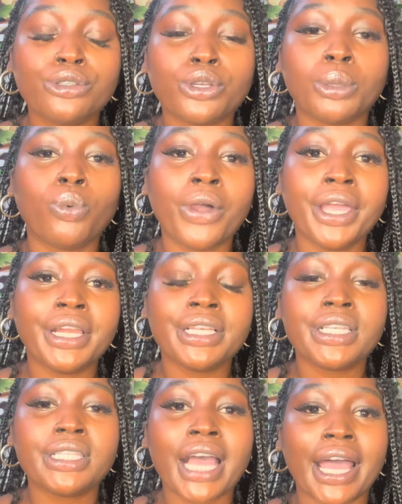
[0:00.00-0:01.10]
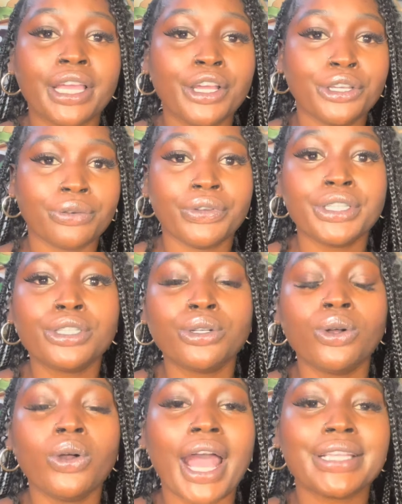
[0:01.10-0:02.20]
So the point is that your
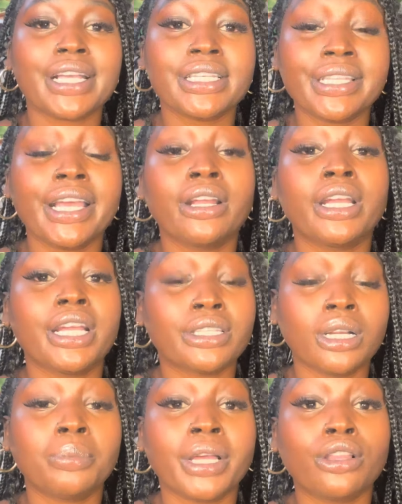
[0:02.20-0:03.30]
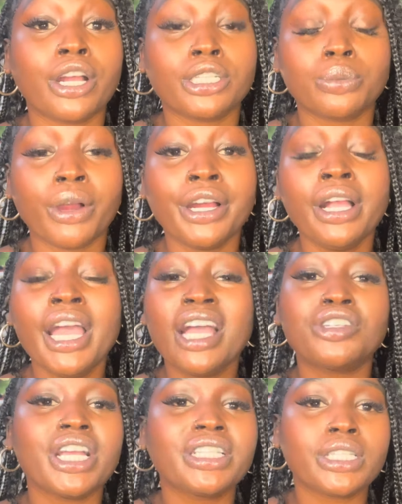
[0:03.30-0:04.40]
physical, as I said, is going to play a large part. If
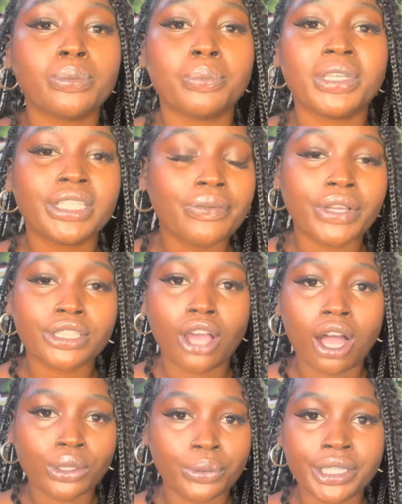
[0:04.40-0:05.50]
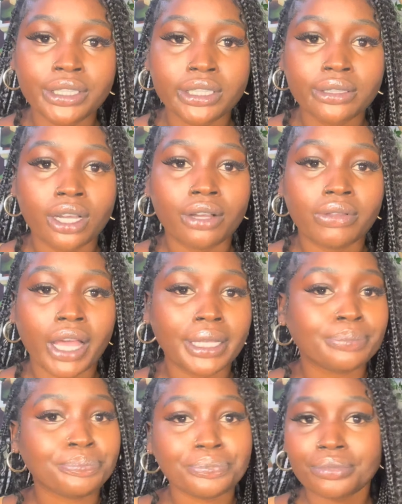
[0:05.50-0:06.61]
she has a specific tolerance of, like,
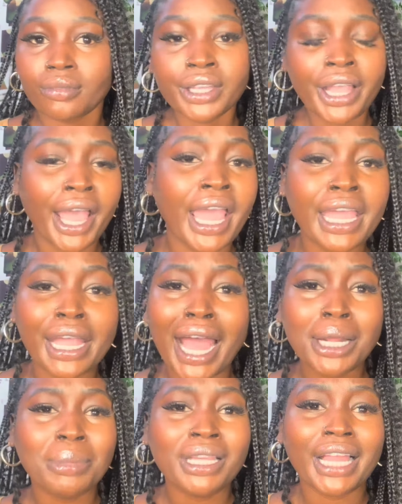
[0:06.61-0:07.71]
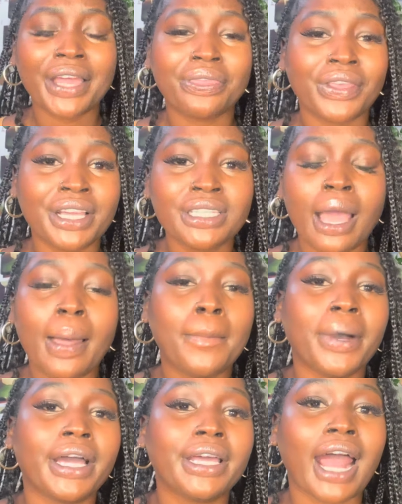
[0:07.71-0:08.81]
hey, it gotta be like this,
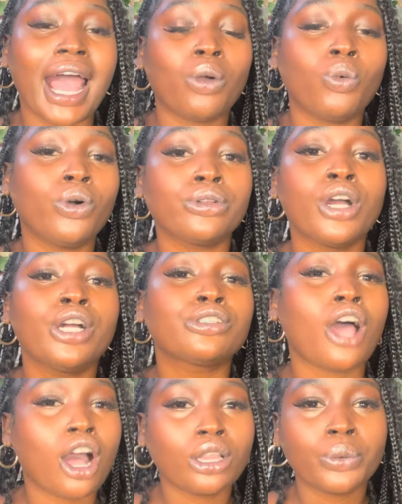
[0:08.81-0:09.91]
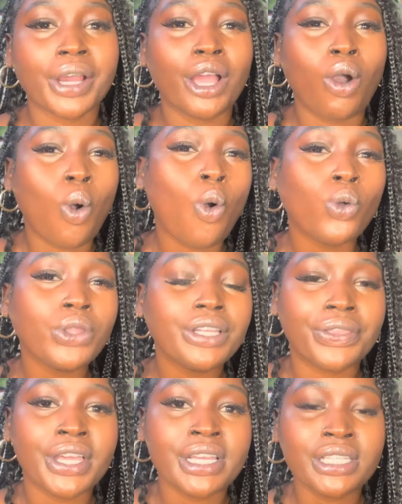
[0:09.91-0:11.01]
but I will tolerate only
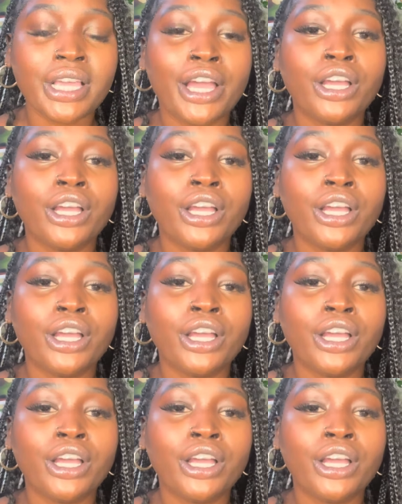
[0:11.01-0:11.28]
this,